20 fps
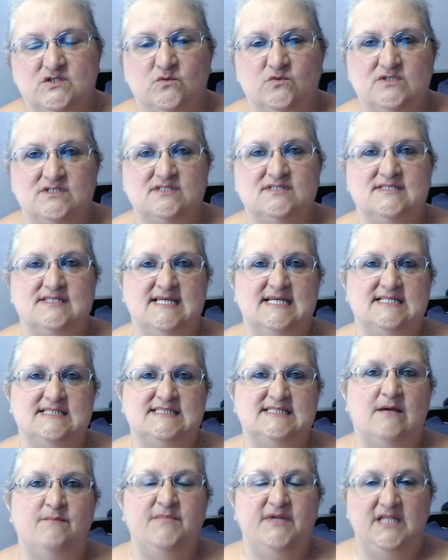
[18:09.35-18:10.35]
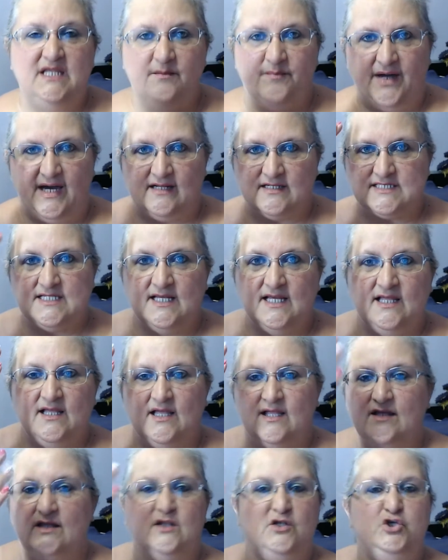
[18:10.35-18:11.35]
is somebody about
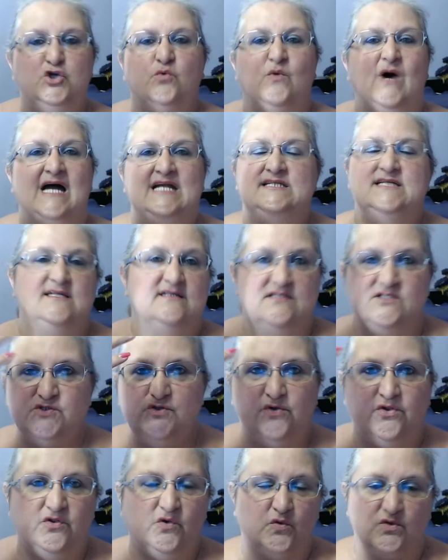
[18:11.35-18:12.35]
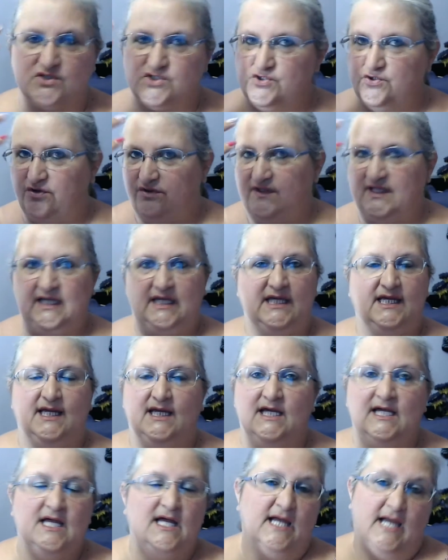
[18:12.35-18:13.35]
new ideas, new thoughts, new thinking,
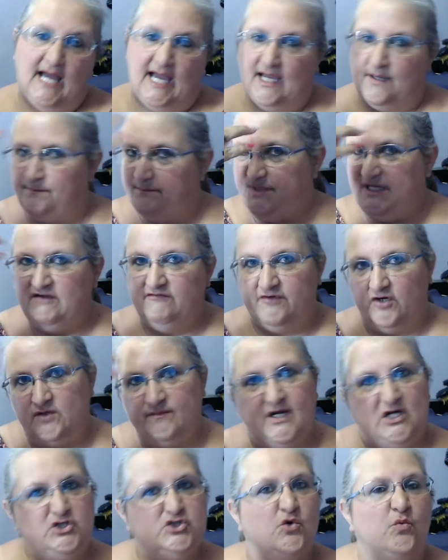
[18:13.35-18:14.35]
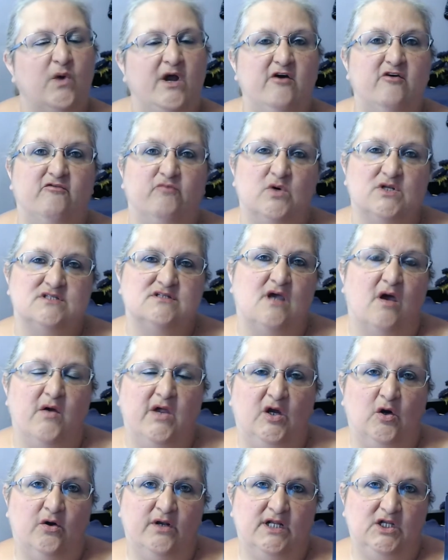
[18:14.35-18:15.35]
being very much aware of what's
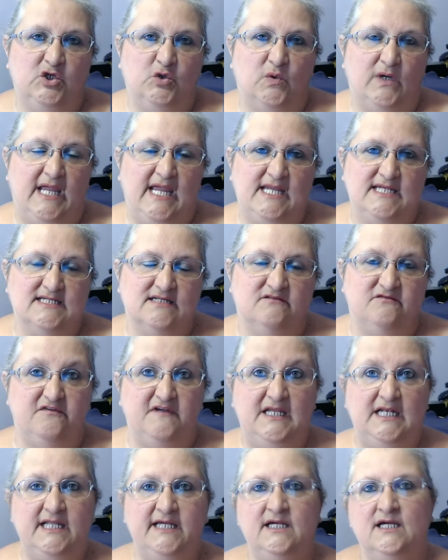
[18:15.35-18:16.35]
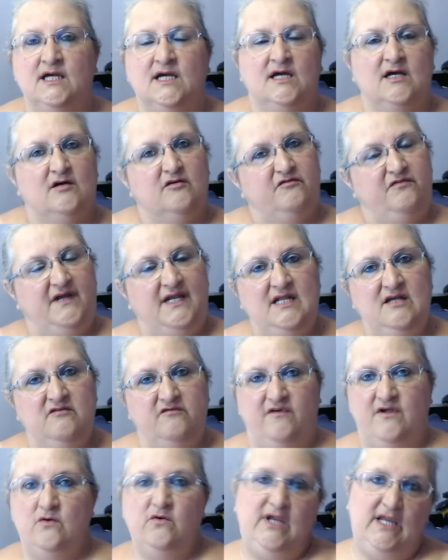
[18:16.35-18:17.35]
going on in your head, and feeling
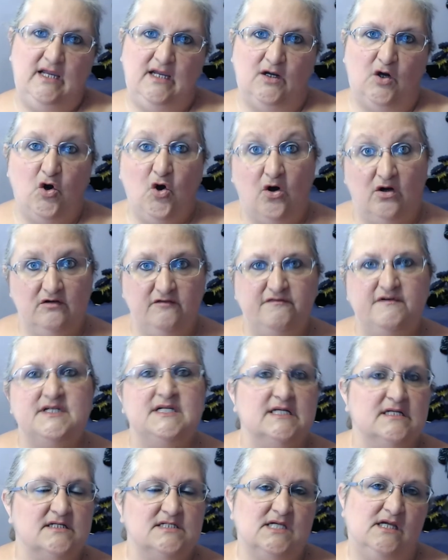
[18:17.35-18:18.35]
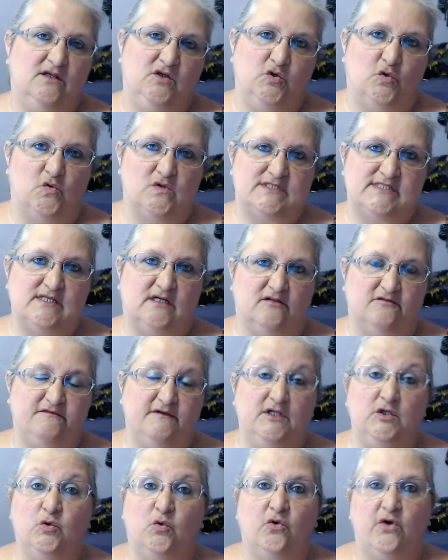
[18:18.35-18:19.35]
very confident in yourself,
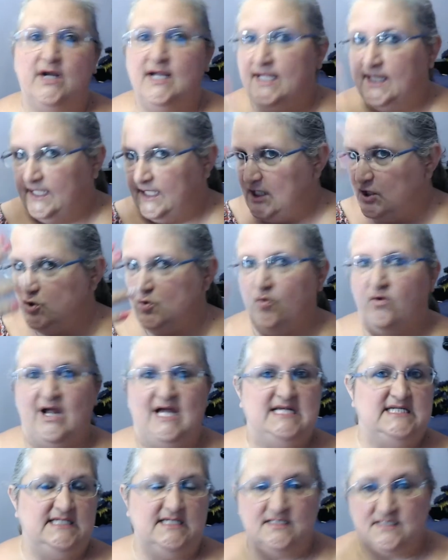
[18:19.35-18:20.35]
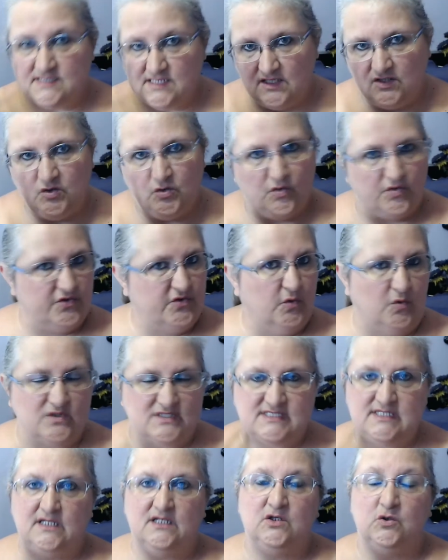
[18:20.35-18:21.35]
in your ideas, in your thoughts,
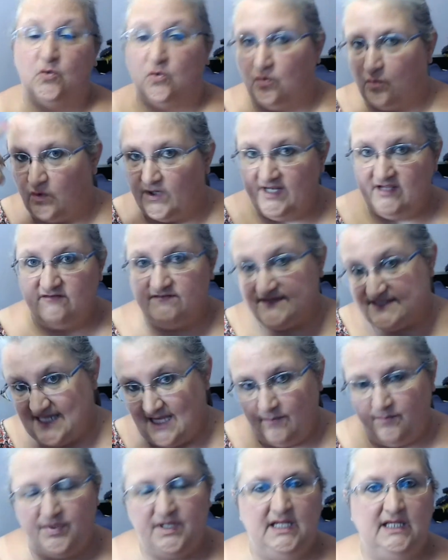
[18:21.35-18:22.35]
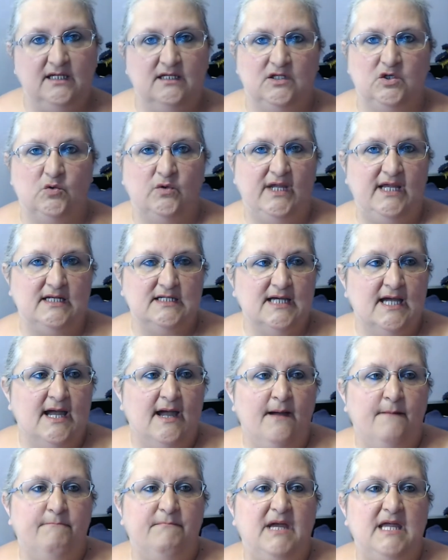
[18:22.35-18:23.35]
in your whatever's happening in your head.
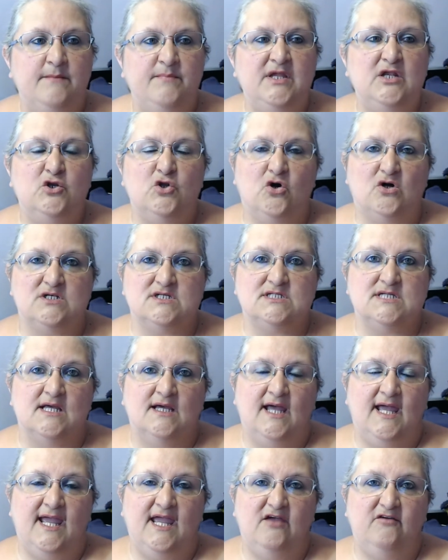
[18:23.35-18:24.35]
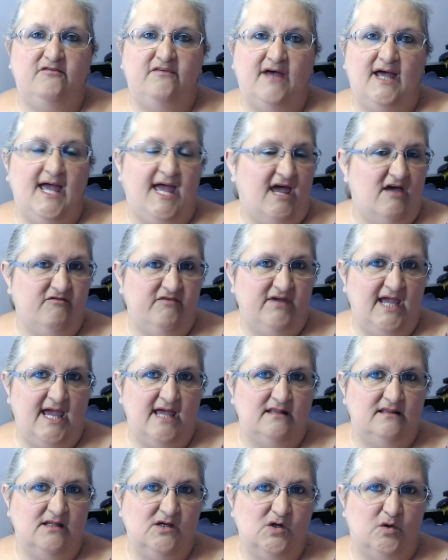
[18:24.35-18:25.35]
Maybe not ever having
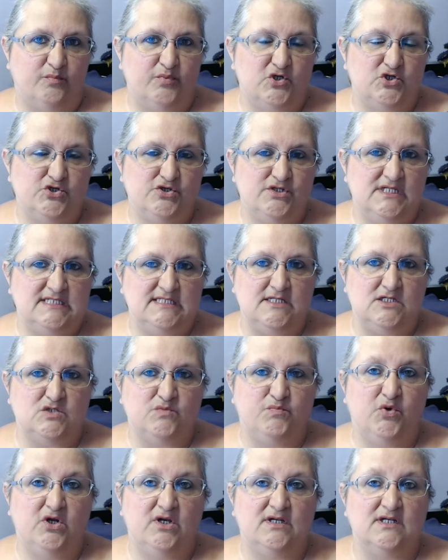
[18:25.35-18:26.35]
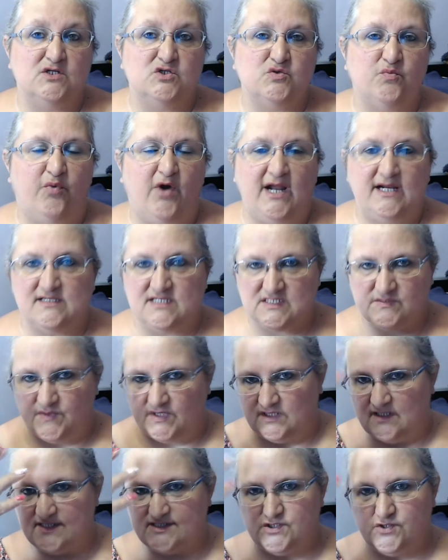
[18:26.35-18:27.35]
had the opportunity to put it into practice, but
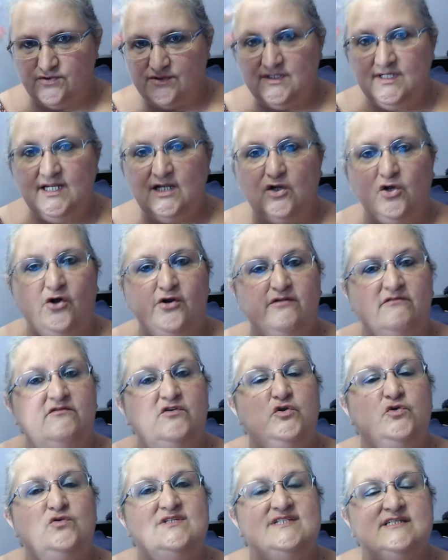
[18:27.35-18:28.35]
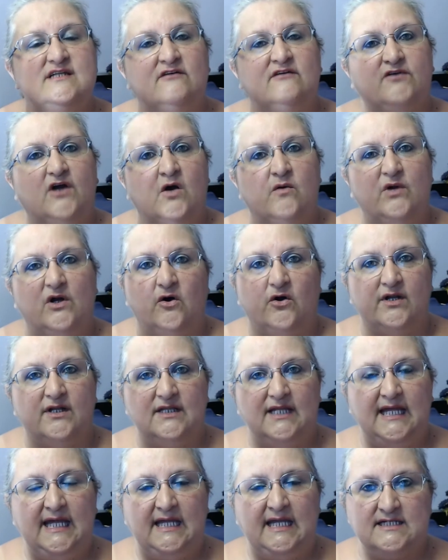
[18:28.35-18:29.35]
there's certainly a lot of new stuff going on in
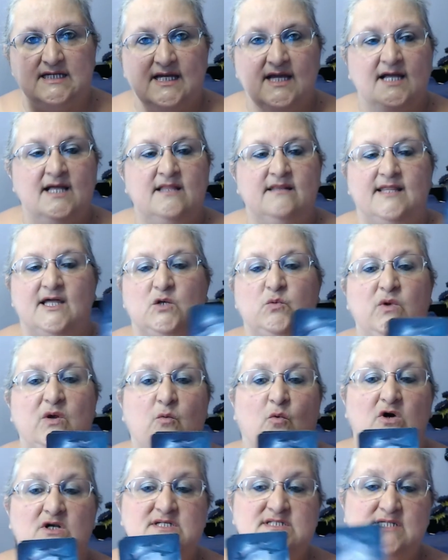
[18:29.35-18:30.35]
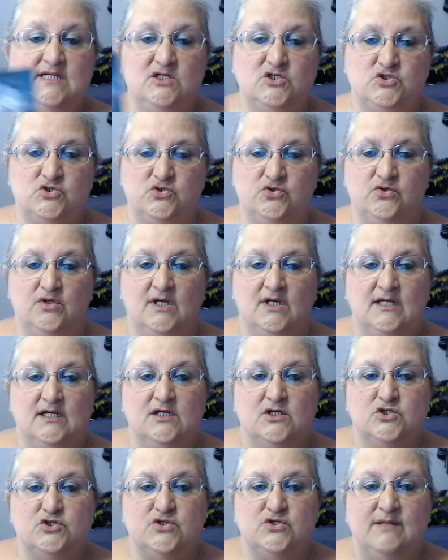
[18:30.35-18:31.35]
the head that we're wanting to
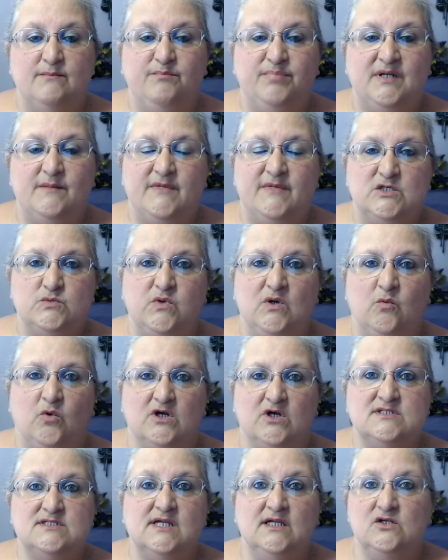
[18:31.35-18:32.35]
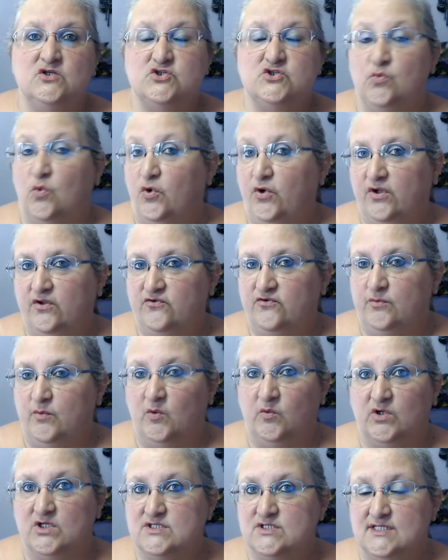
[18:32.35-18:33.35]
implement, we're wanting to work through, we're
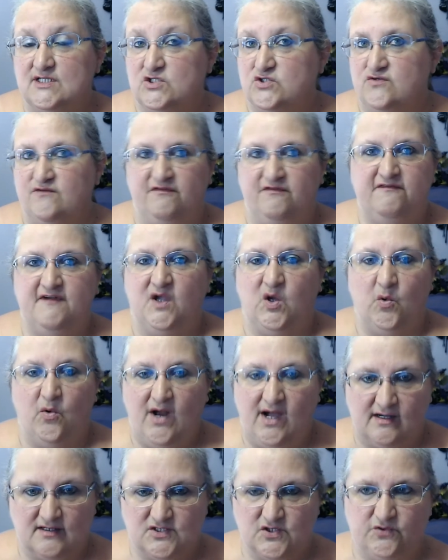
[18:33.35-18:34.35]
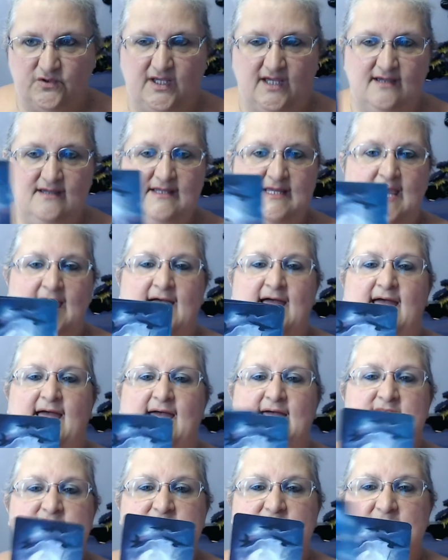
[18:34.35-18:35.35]
wanting to figure out, okay?
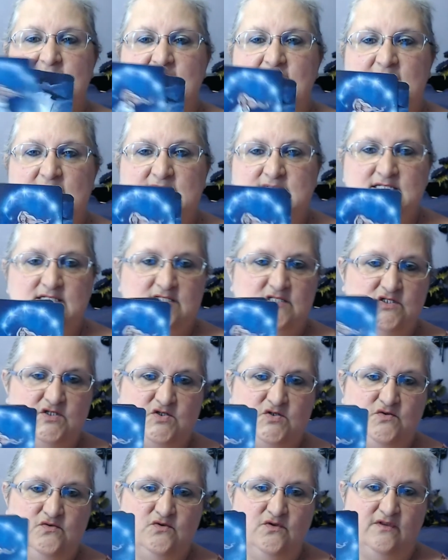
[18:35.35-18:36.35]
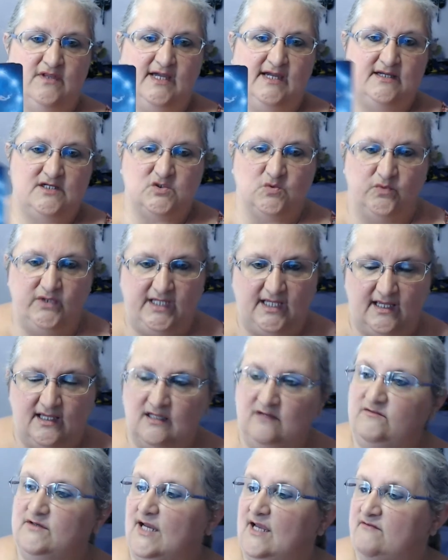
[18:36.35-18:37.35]
And connected to that, we
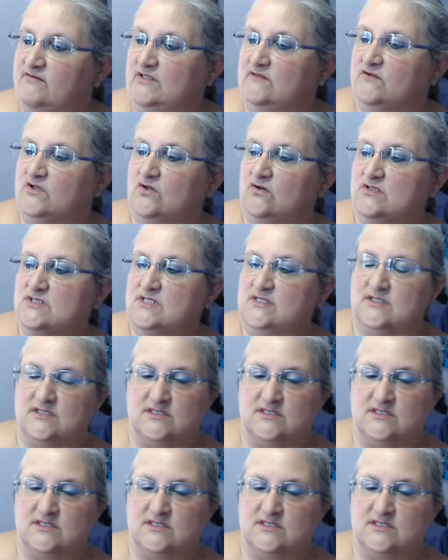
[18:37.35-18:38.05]
have, I haven't even looked at it,